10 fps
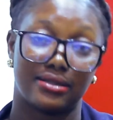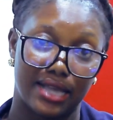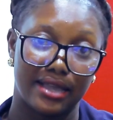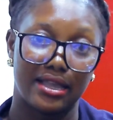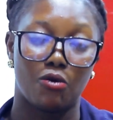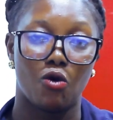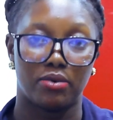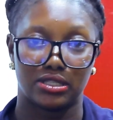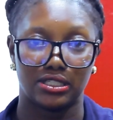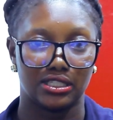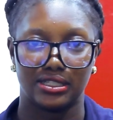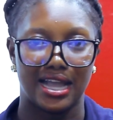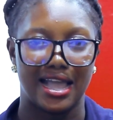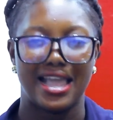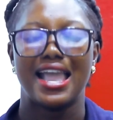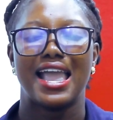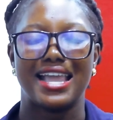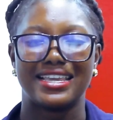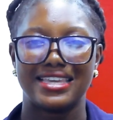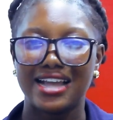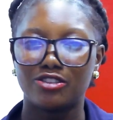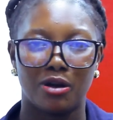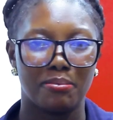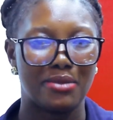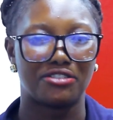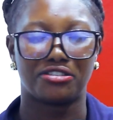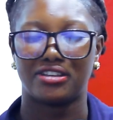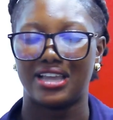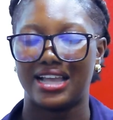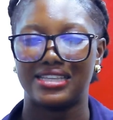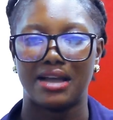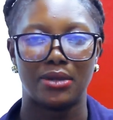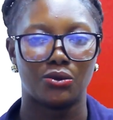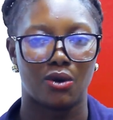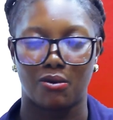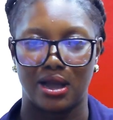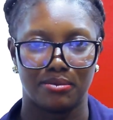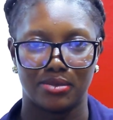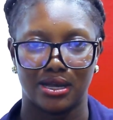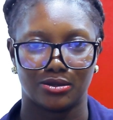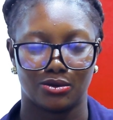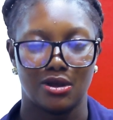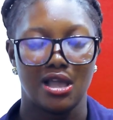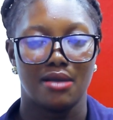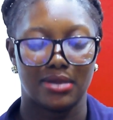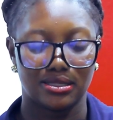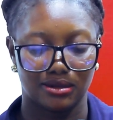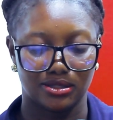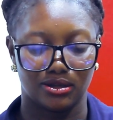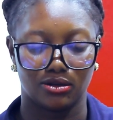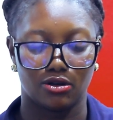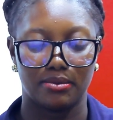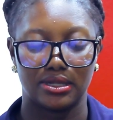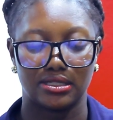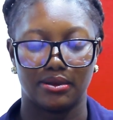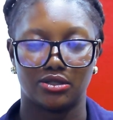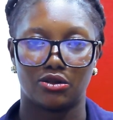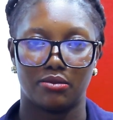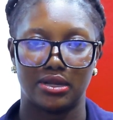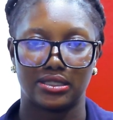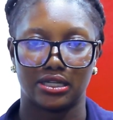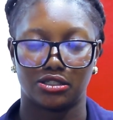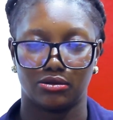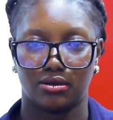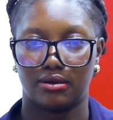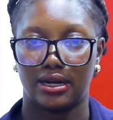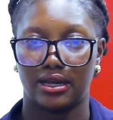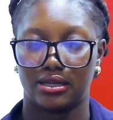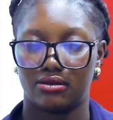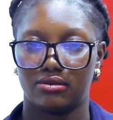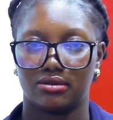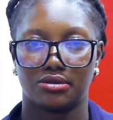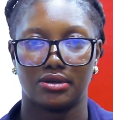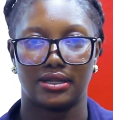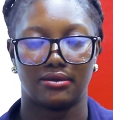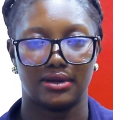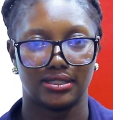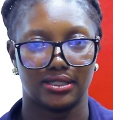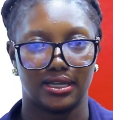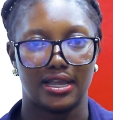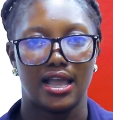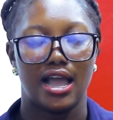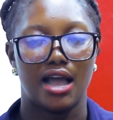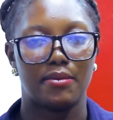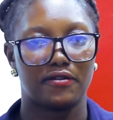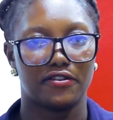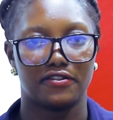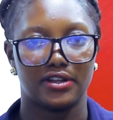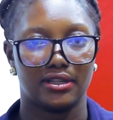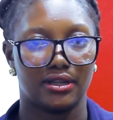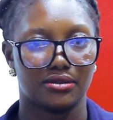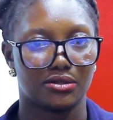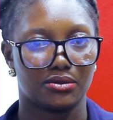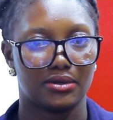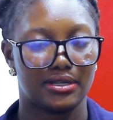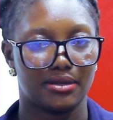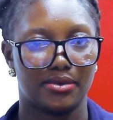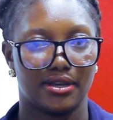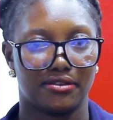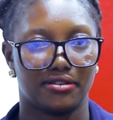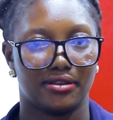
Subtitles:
sign a co-position there. And yeah, John Betchy, a dear man will crying there. So, mess us all the comments about the comment section. Or like you, so I know what I say. I'm a full friend and so any beer.